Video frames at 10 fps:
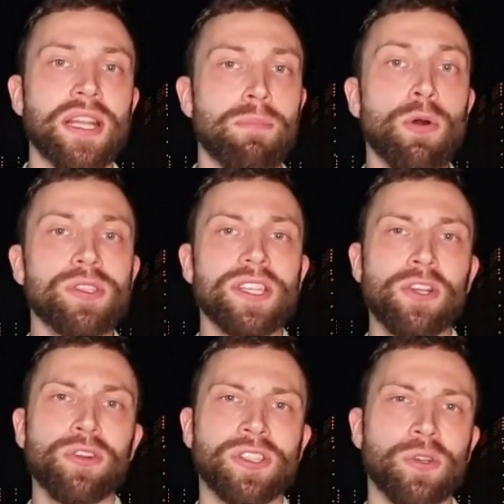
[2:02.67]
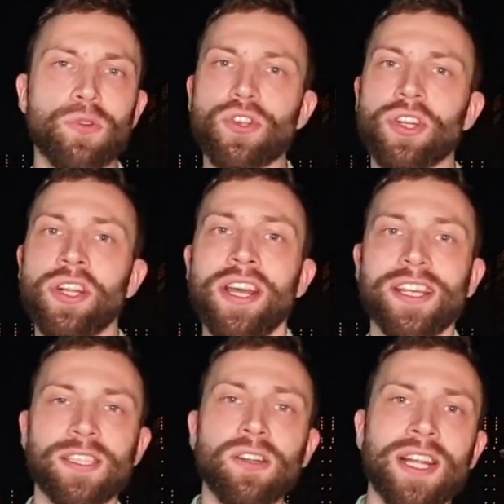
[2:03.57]
most secure solution is
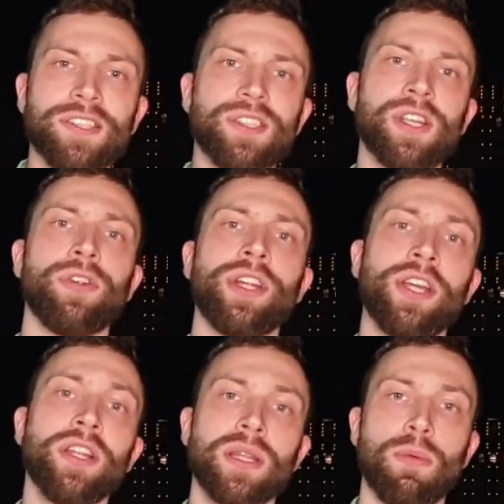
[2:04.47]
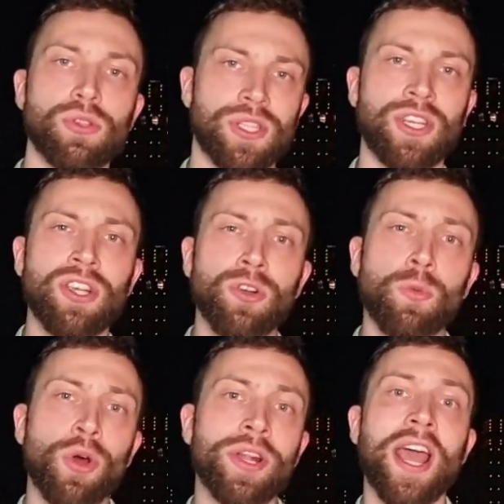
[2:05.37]
not necessarily the most secure
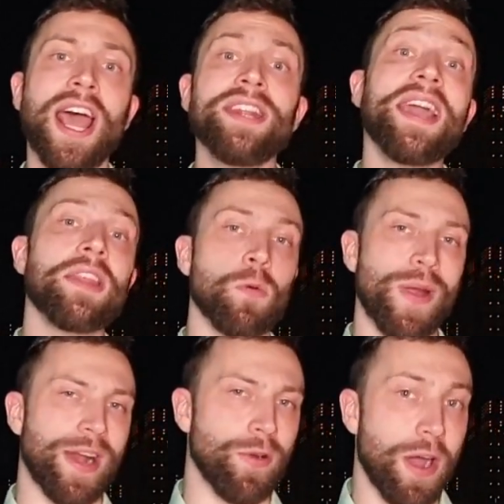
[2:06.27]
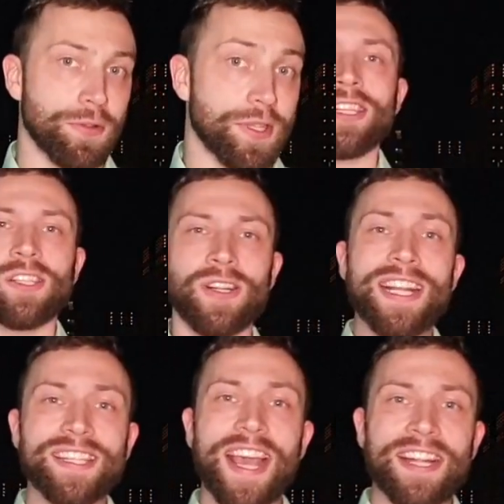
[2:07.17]
one, and the other way around. So
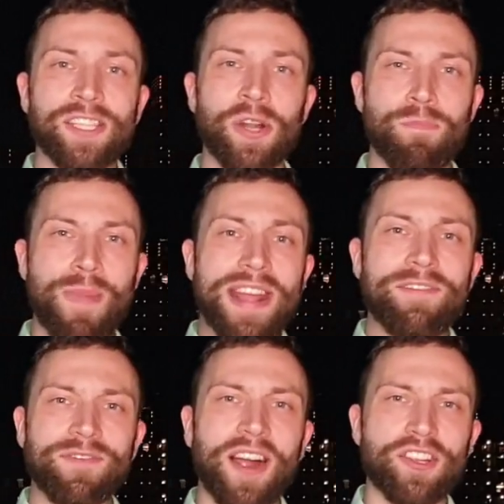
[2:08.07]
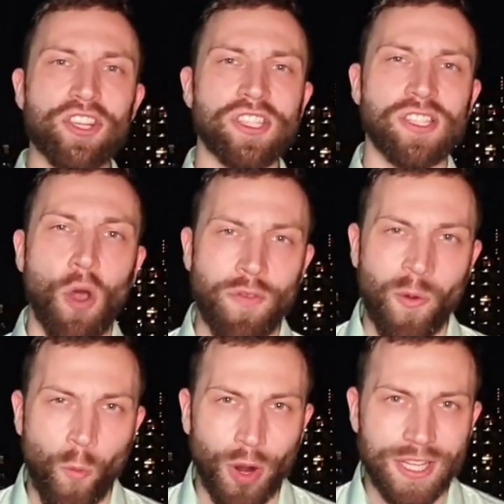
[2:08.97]
let's get to the main functions of a
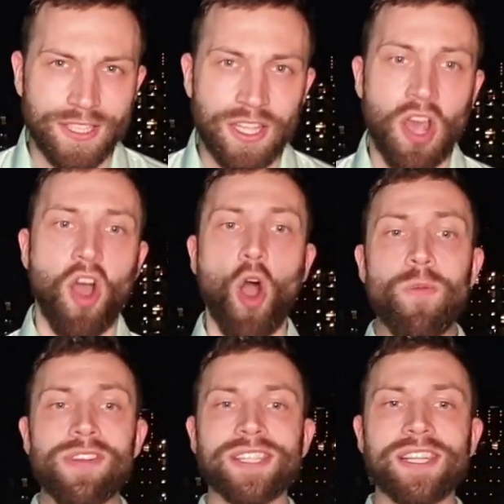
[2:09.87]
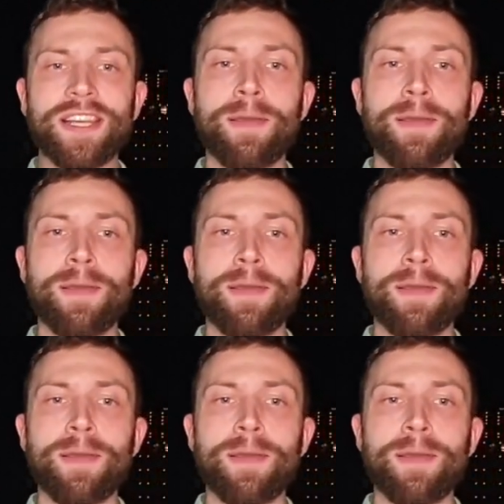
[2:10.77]
wallet. Obviously,